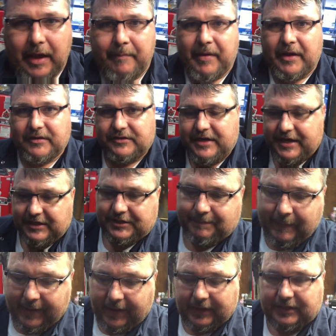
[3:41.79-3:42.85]
MSD
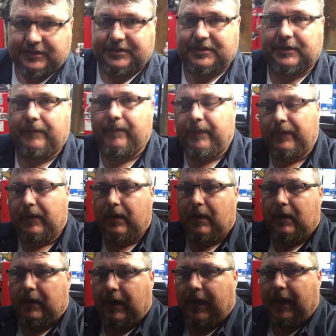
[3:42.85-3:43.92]
specs,
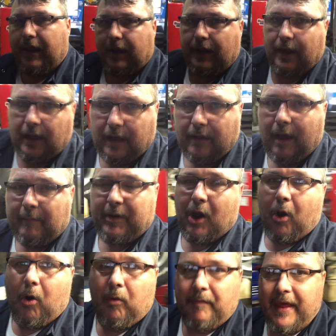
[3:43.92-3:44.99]
and I'm going
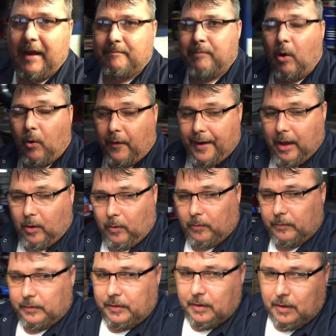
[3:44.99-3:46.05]
to ohm that board out
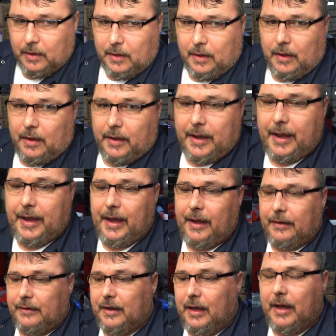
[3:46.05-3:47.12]

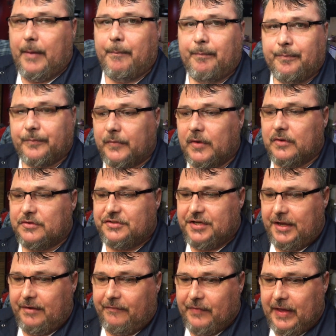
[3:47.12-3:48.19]
and
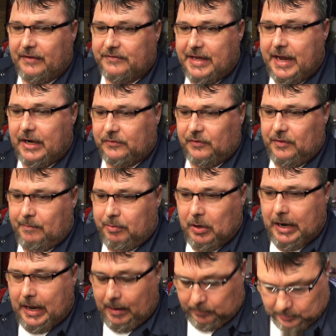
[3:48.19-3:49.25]
see if that's actually the
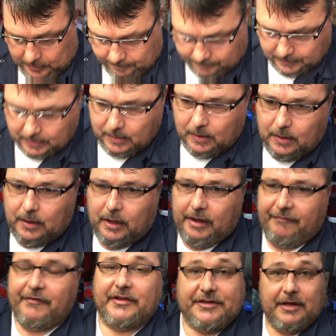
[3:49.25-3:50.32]
problem,
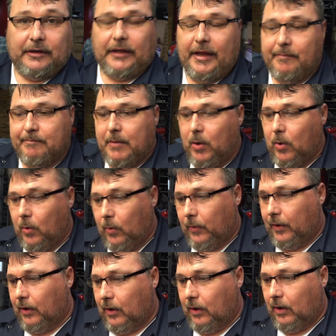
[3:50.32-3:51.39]
if it's in limp mode
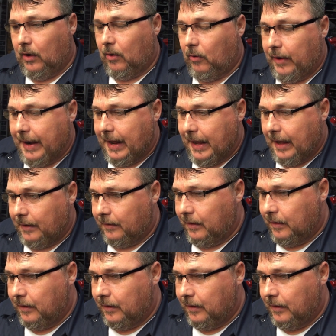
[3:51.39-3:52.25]
or not.